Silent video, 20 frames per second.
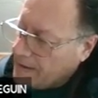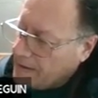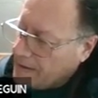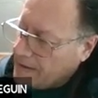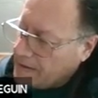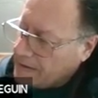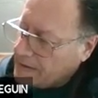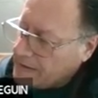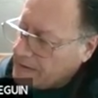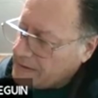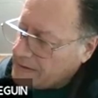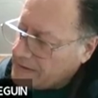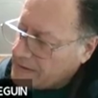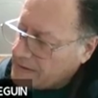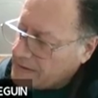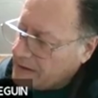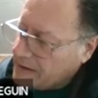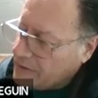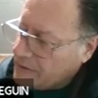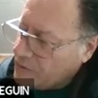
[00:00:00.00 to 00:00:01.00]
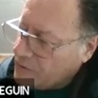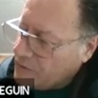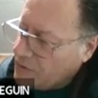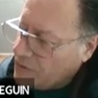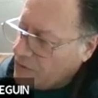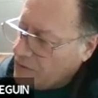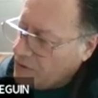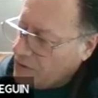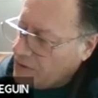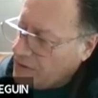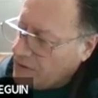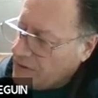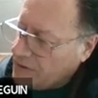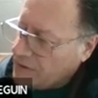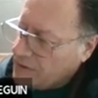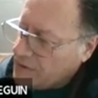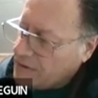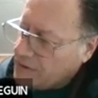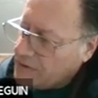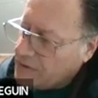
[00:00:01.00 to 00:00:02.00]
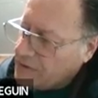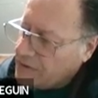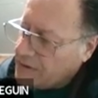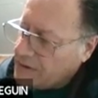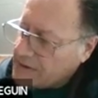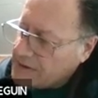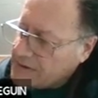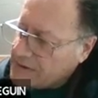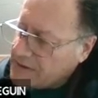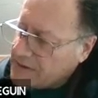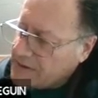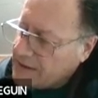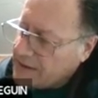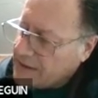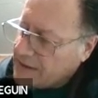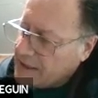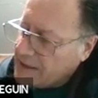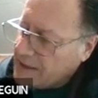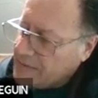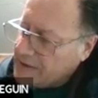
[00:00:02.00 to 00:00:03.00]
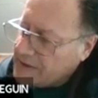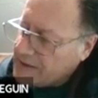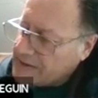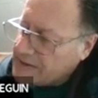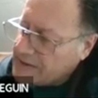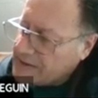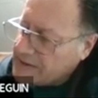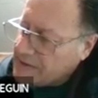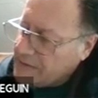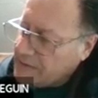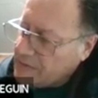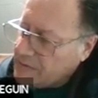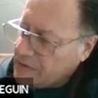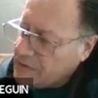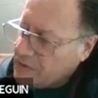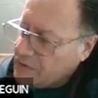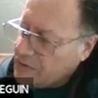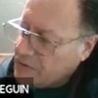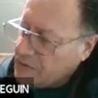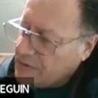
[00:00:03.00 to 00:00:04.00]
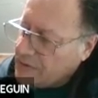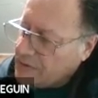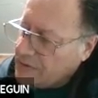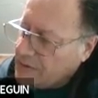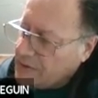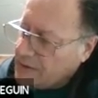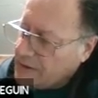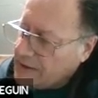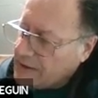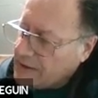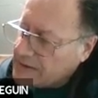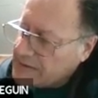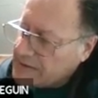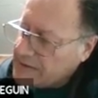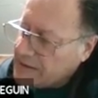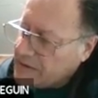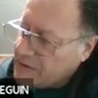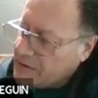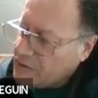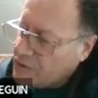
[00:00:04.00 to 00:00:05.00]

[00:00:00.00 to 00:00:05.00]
and this is the null. You can see the claim is mu less than